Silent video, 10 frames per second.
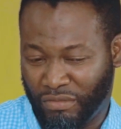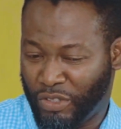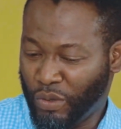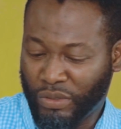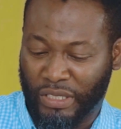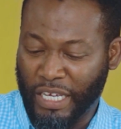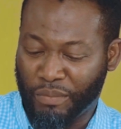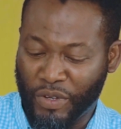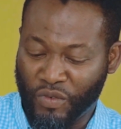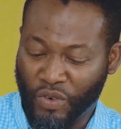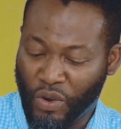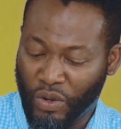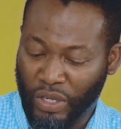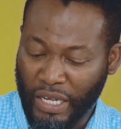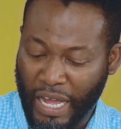don't get me
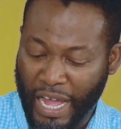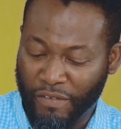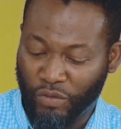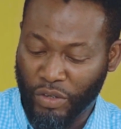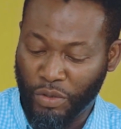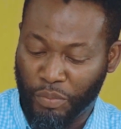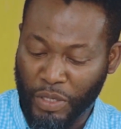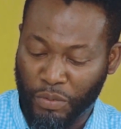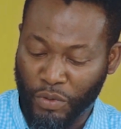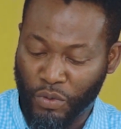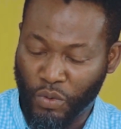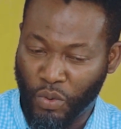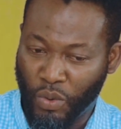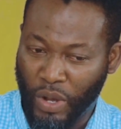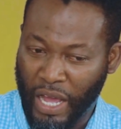wrong. I have worked with people
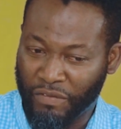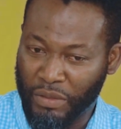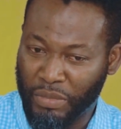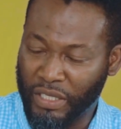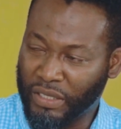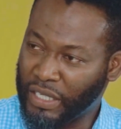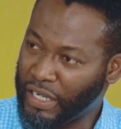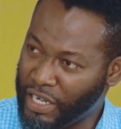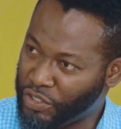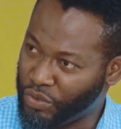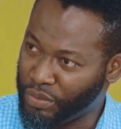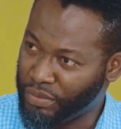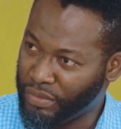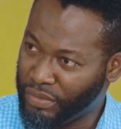who haven't been in the classroom,